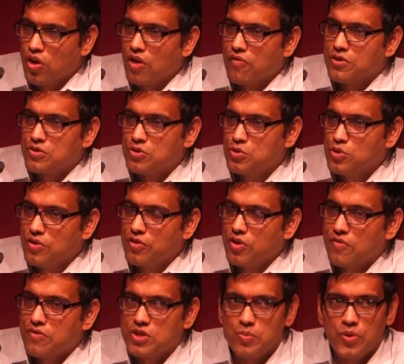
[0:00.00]
of
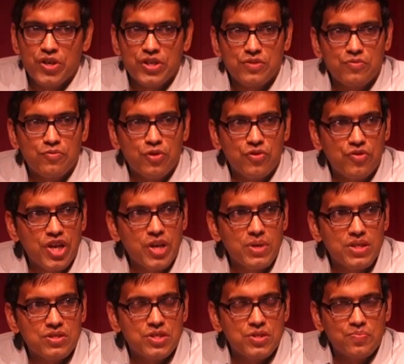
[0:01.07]
our office boys for 3
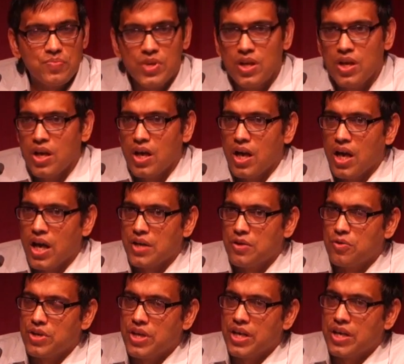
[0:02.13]
months
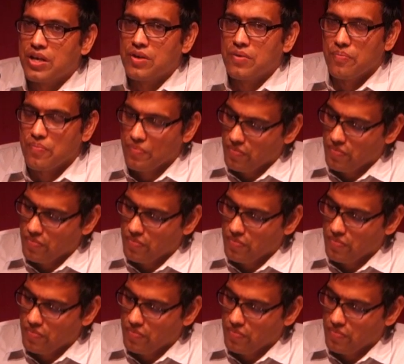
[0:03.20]
had to take